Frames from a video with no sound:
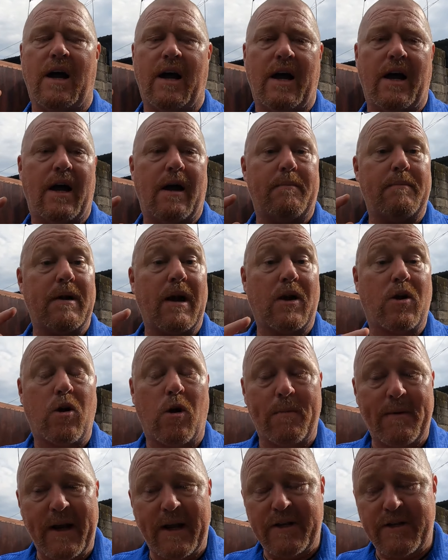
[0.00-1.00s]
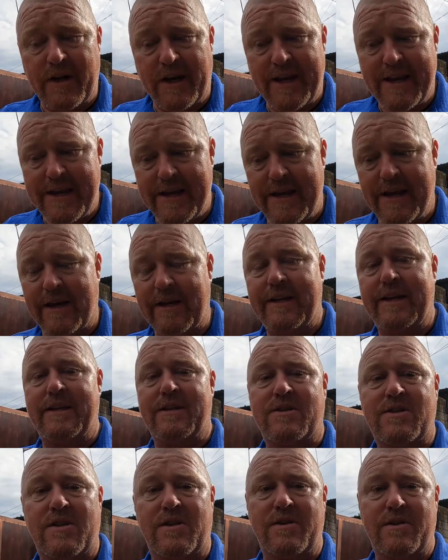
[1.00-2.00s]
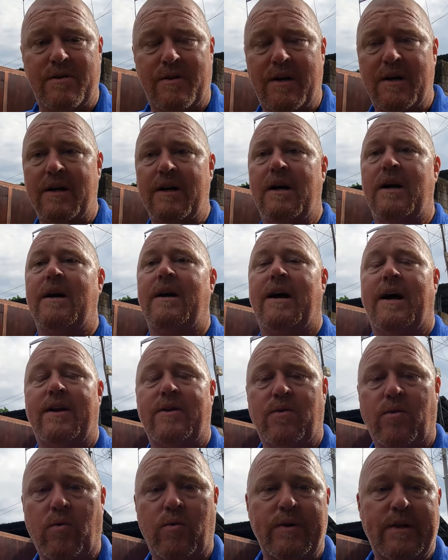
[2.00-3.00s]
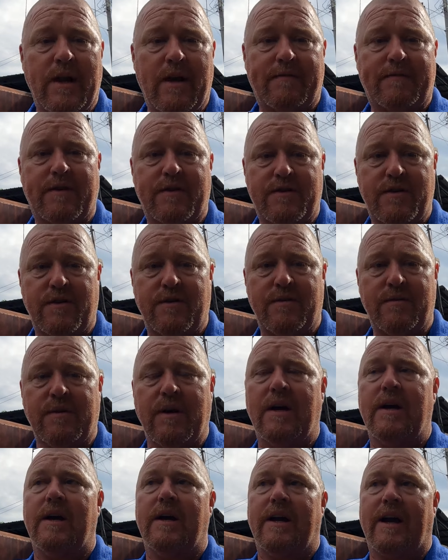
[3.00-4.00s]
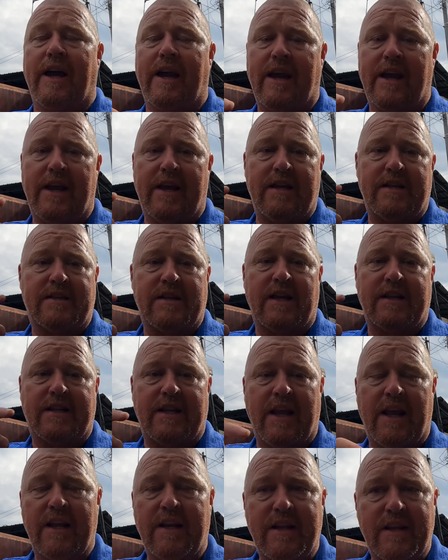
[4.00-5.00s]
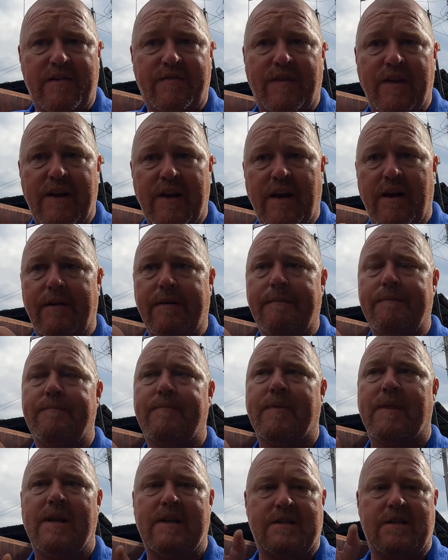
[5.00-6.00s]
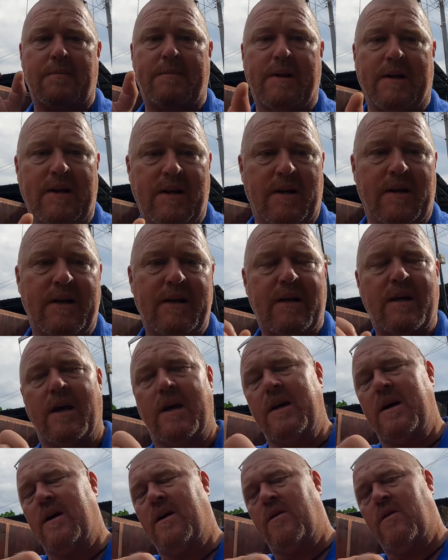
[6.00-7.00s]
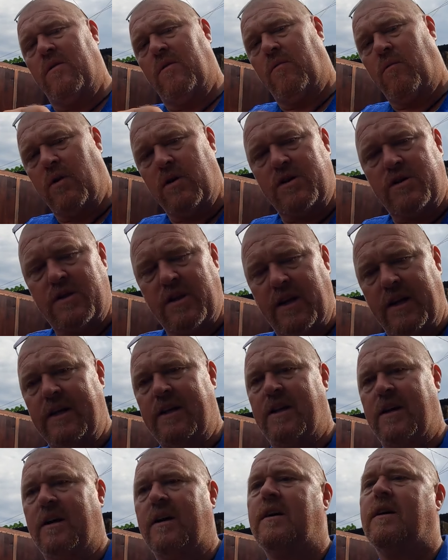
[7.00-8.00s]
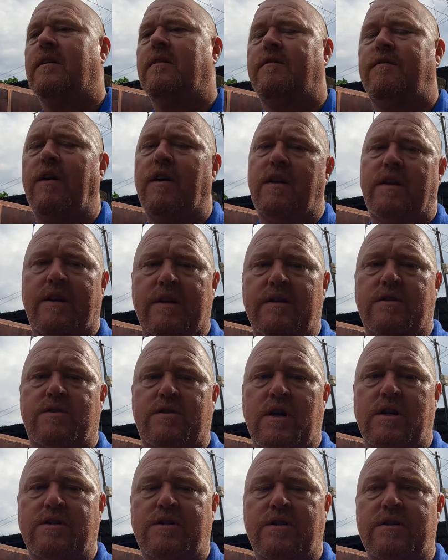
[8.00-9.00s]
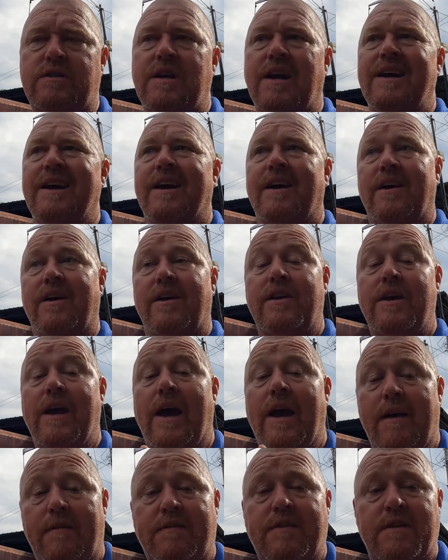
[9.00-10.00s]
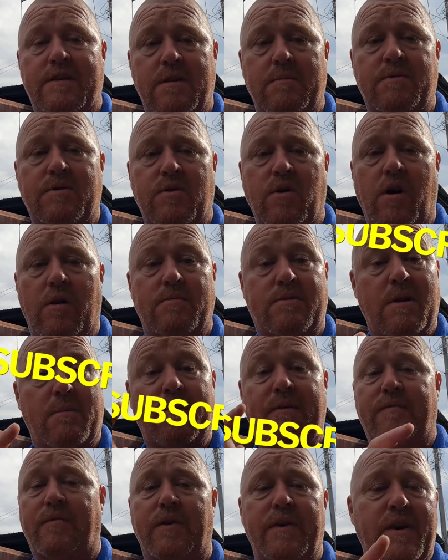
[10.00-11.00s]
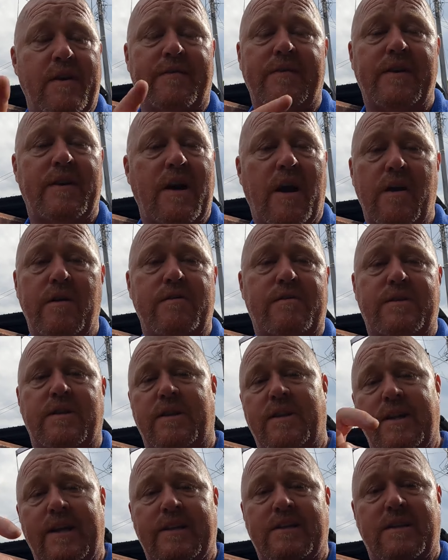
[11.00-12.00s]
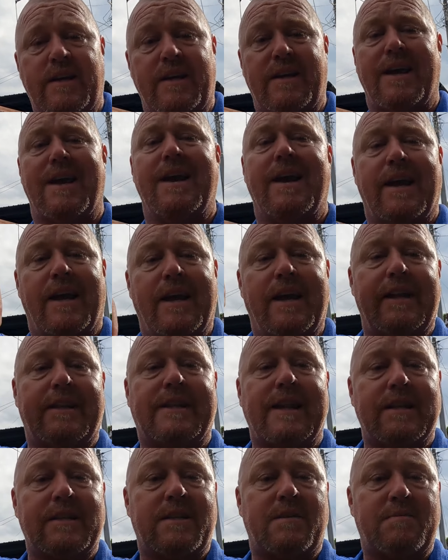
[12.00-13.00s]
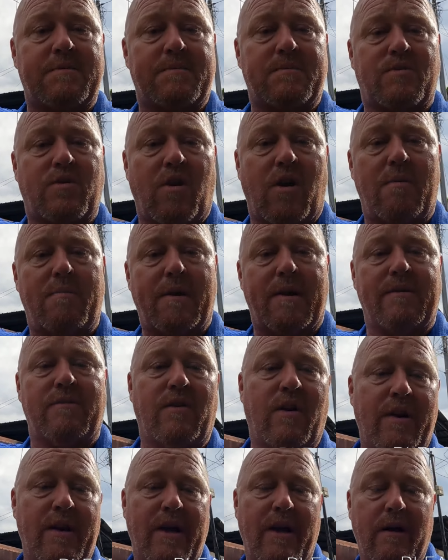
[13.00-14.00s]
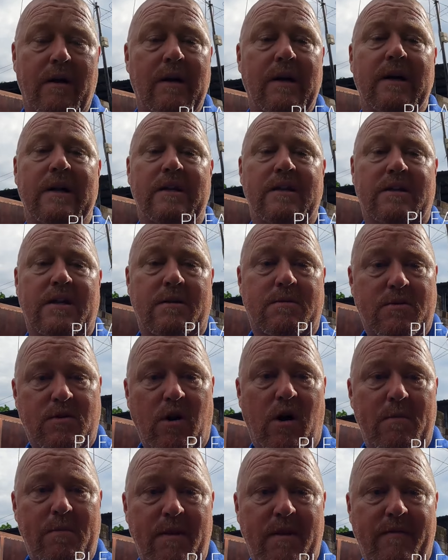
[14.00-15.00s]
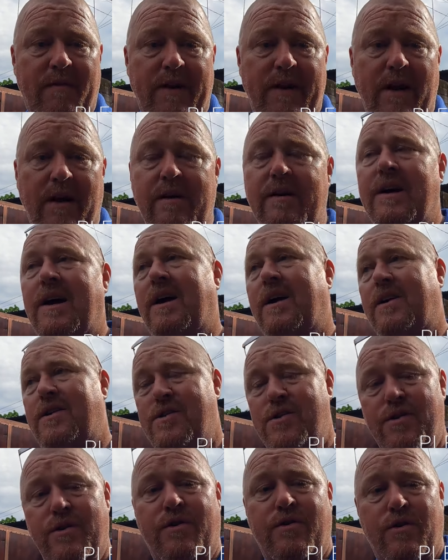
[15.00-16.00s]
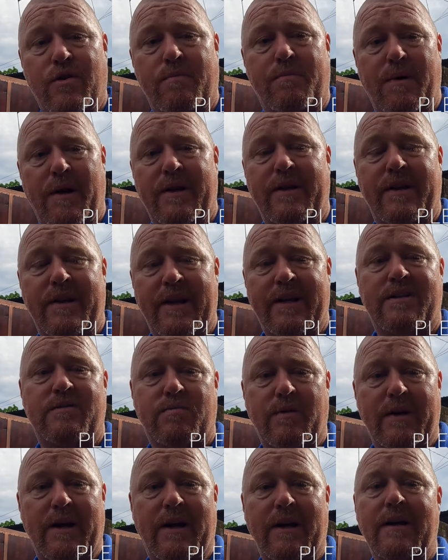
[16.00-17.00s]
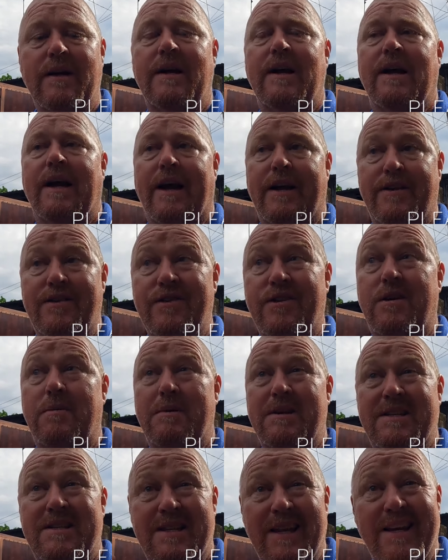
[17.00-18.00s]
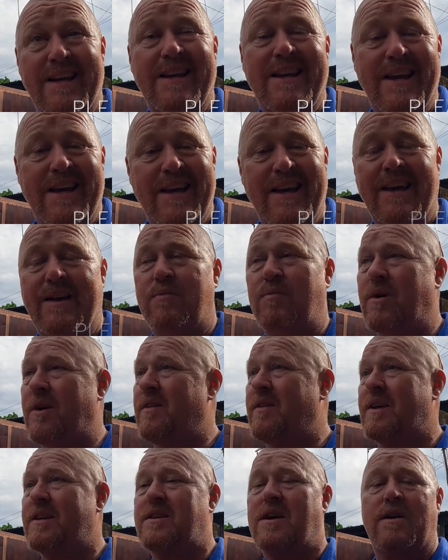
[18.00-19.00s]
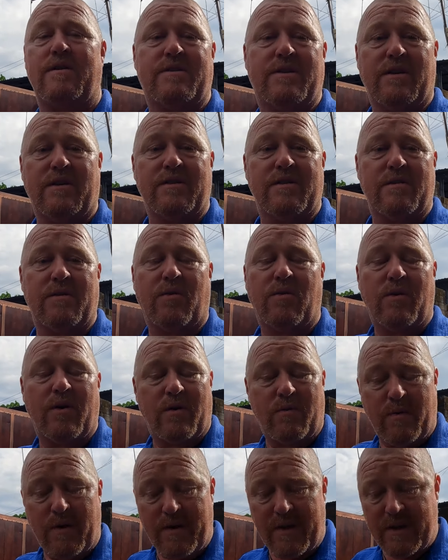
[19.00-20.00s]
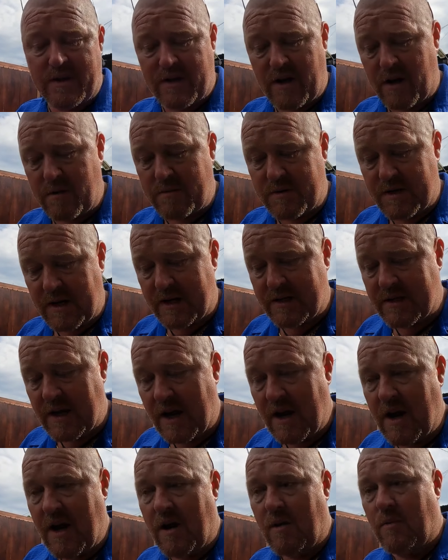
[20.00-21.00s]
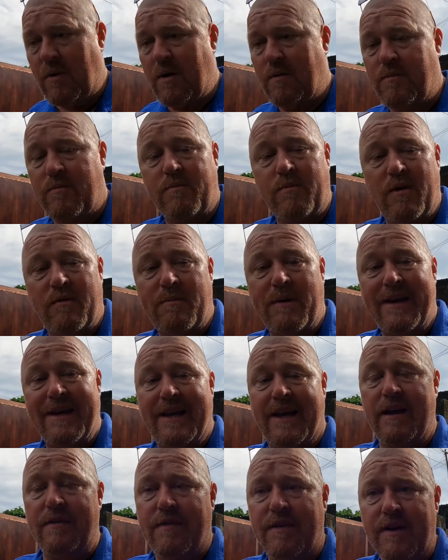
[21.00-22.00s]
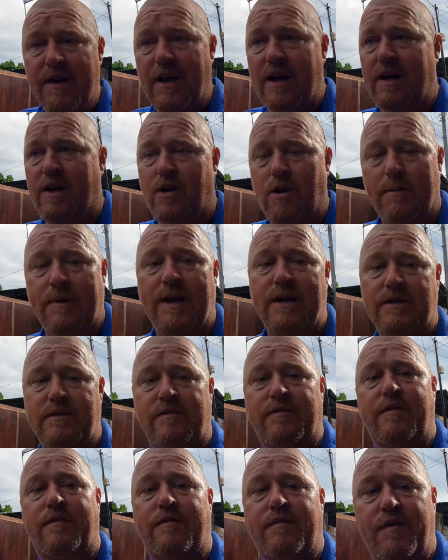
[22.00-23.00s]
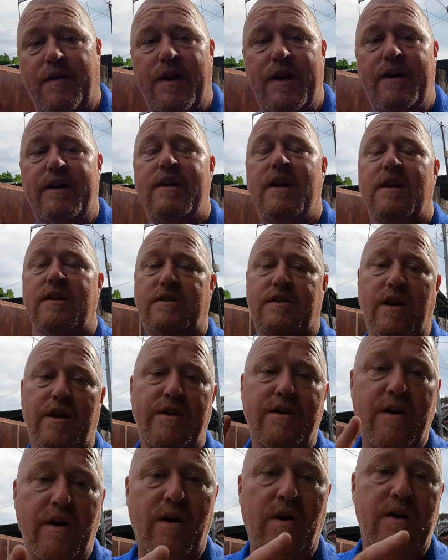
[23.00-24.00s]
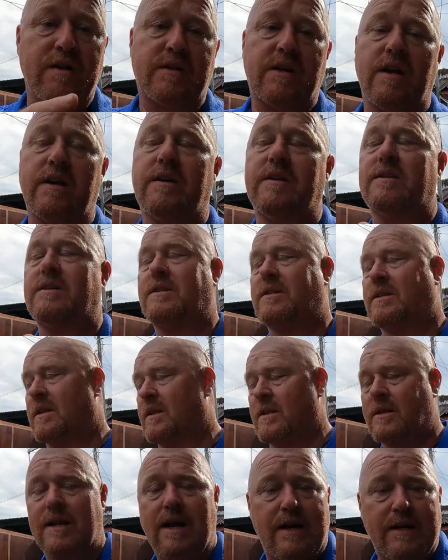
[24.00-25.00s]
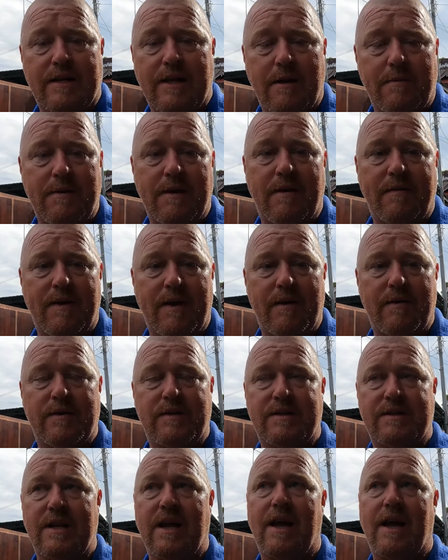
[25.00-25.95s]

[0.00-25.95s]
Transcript: accommodation here in Sanur, and all you have to do is, at the end of this video, there's going to be a little link. Watch the link, follow the instructions. You have to subscribe. So before you even go to the next link, hit that subscribe button right now. Subscribe to the video. You could be the next winner, and you could be sitting here in one of these hotels or one of these homestays where we've been given accommodation for free, so you guys can start coming over here and